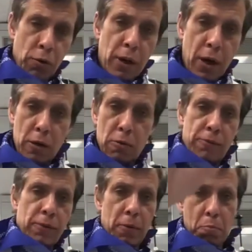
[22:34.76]
kind of
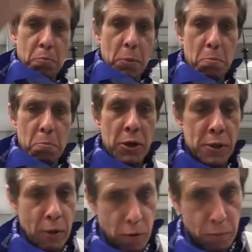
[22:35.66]

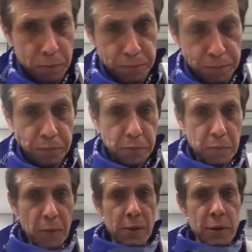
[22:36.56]
mycelium.
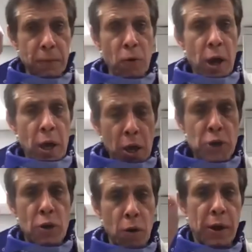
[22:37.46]
Therefore, each
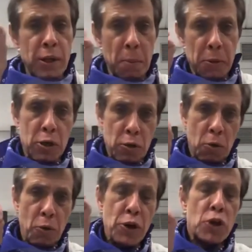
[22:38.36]
growing tip is actually
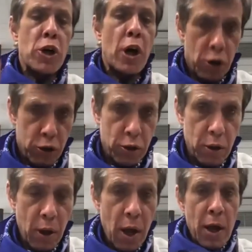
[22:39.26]
already charged.
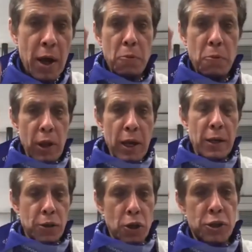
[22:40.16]
And more likely,
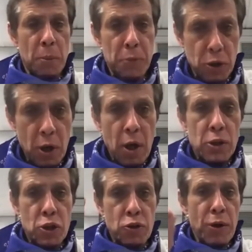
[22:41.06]
these tips
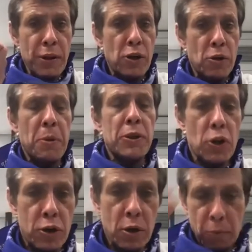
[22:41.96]
generate action
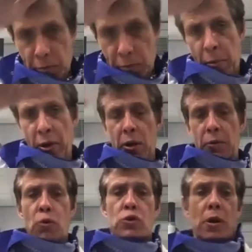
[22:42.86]
potential, which propagate
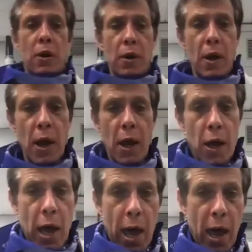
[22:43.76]
further.
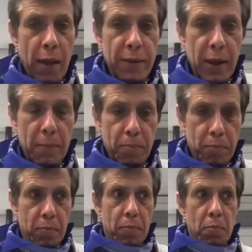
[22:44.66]
And
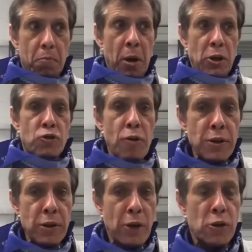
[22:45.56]
by
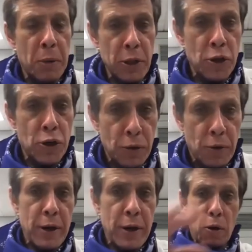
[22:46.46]
generating action potential
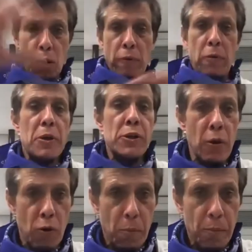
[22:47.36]
running all over
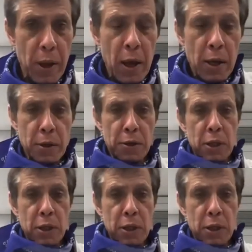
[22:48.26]
mycelium, these